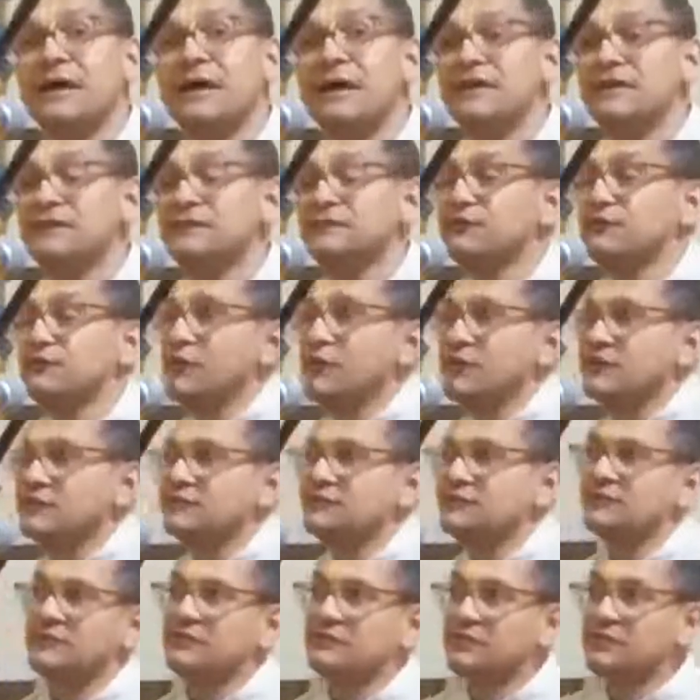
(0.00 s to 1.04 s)
is for us
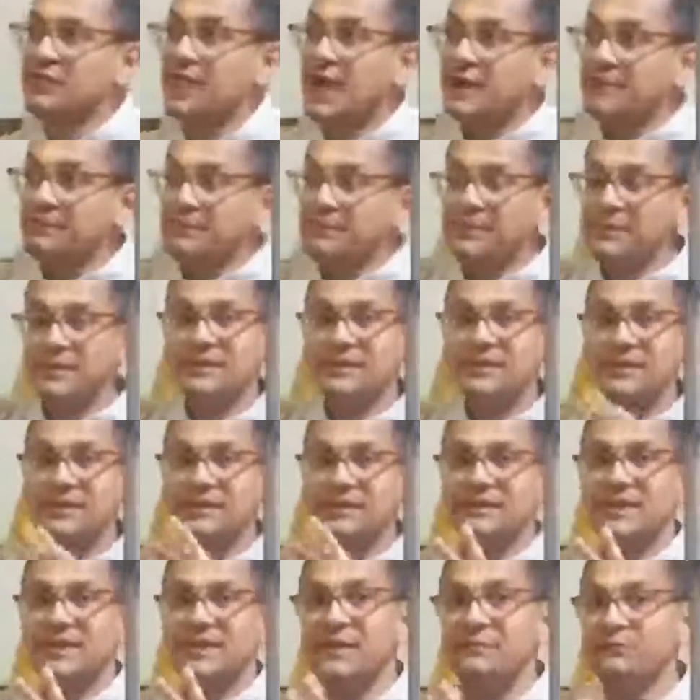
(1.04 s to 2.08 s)
to not be in
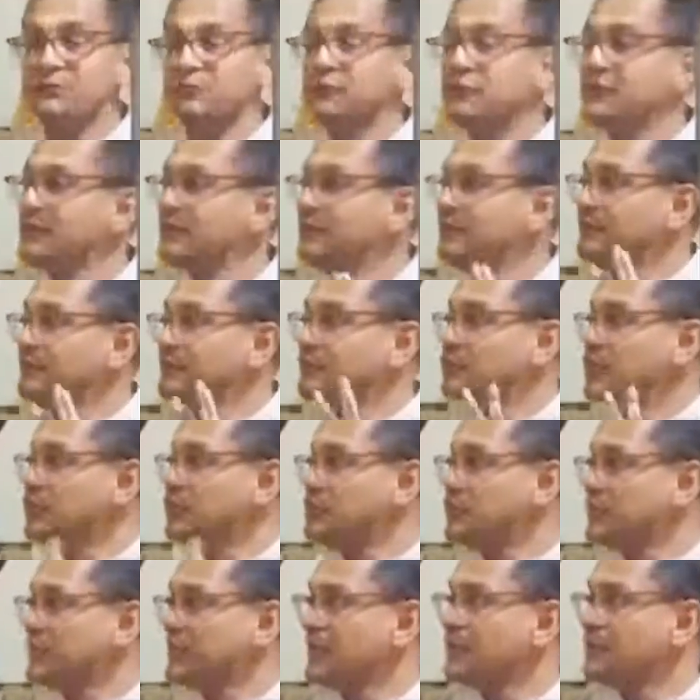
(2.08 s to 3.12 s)
that mood of
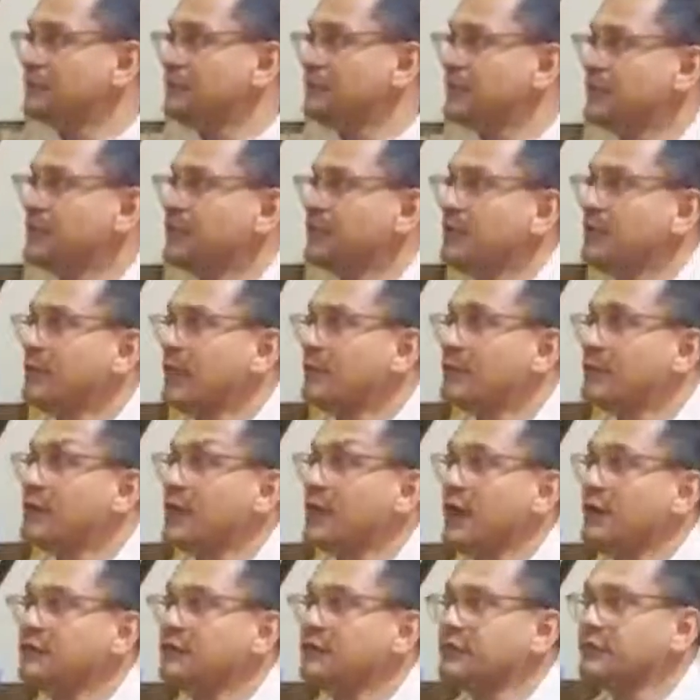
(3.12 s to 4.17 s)
judging them, while we're
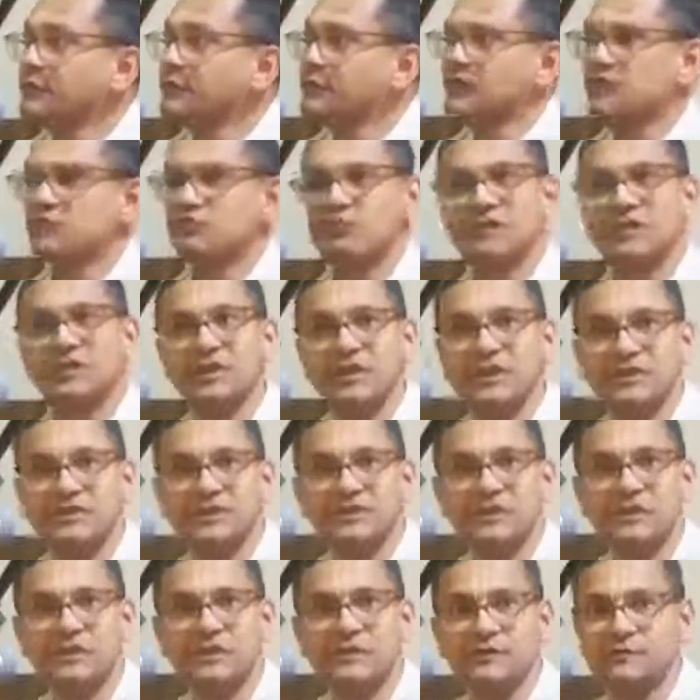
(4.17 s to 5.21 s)
out there, because it's real easy,
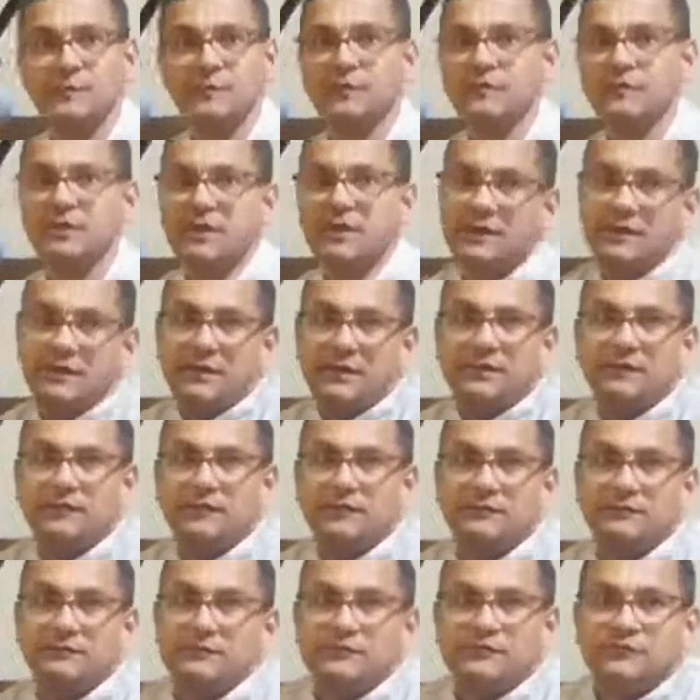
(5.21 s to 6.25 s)
because people,
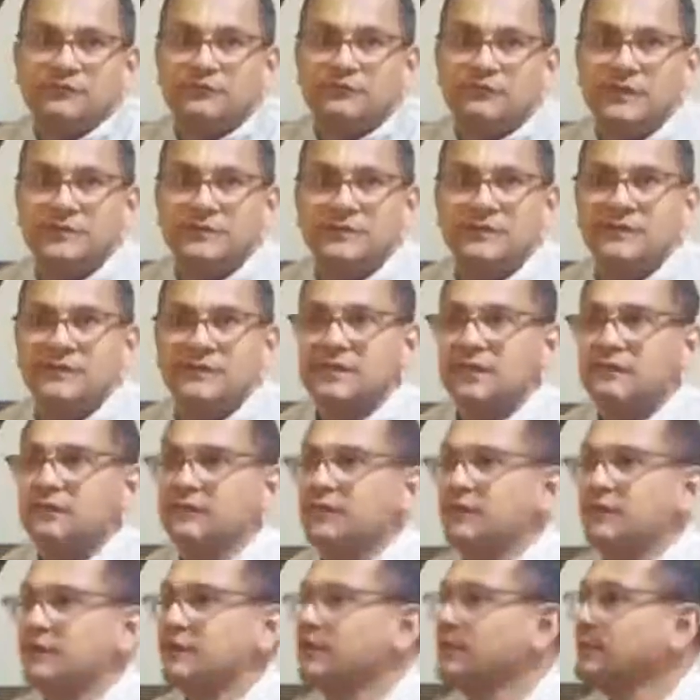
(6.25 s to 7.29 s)
do strange things out
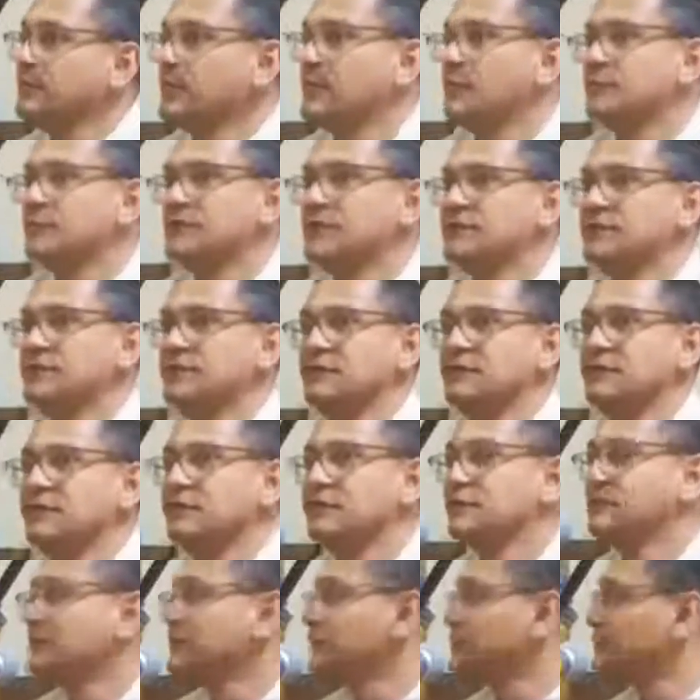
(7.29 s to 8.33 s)
there, and they see
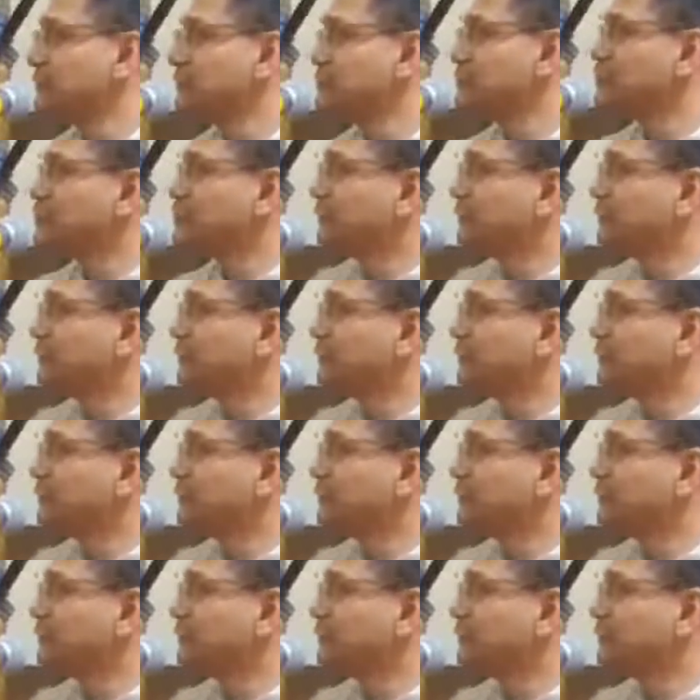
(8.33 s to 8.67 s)
spiritual